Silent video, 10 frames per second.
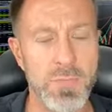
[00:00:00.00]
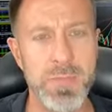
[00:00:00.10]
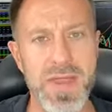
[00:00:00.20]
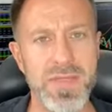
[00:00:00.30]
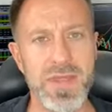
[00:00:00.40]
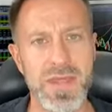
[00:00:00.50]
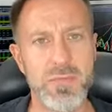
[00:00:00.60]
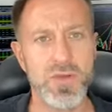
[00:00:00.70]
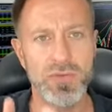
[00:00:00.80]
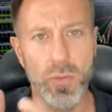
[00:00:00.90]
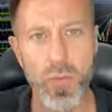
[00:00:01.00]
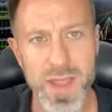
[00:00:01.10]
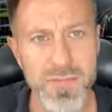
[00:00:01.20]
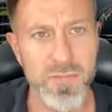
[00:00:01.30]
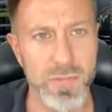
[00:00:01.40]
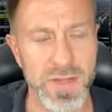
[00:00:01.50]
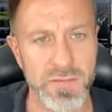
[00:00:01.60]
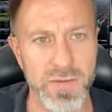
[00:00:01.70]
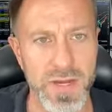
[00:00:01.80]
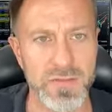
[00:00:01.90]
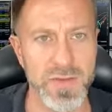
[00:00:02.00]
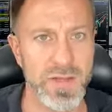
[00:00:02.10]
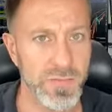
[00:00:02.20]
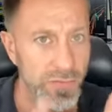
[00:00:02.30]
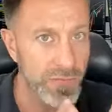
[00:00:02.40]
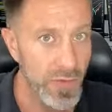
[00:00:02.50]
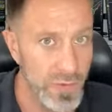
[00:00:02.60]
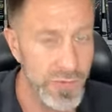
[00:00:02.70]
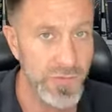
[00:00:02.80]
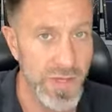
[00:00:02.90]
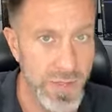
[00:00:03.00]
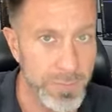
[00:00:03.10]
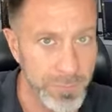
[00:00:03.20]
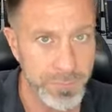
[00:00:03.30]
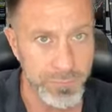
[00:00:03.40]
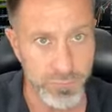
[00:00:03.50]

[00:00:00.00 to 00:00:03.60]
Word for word: meant that he moved away from that strategy and focused in